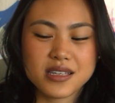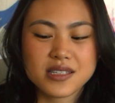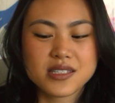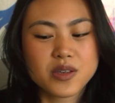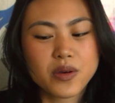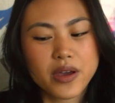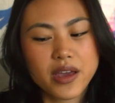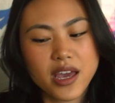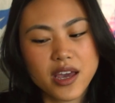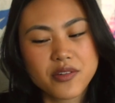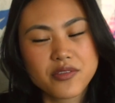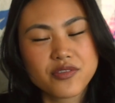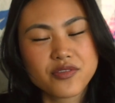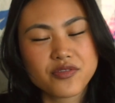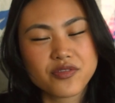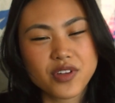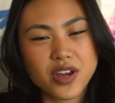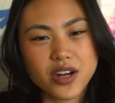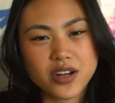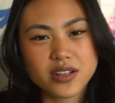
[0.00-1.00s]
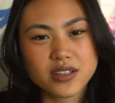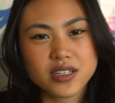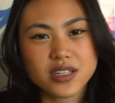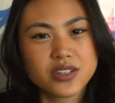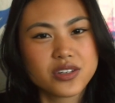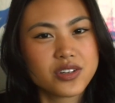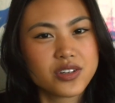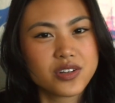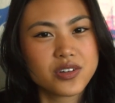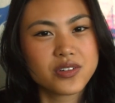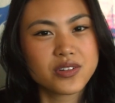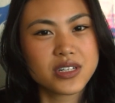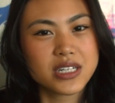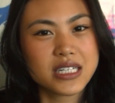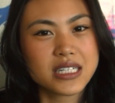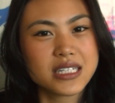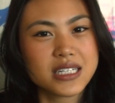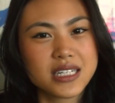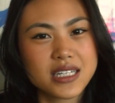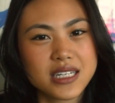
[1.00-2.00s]
So I am fairly new
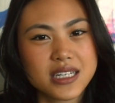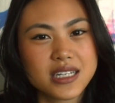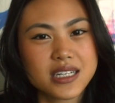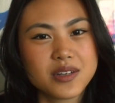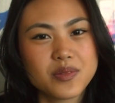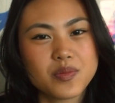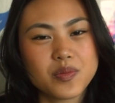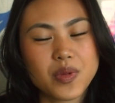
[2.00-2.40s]
in knitting,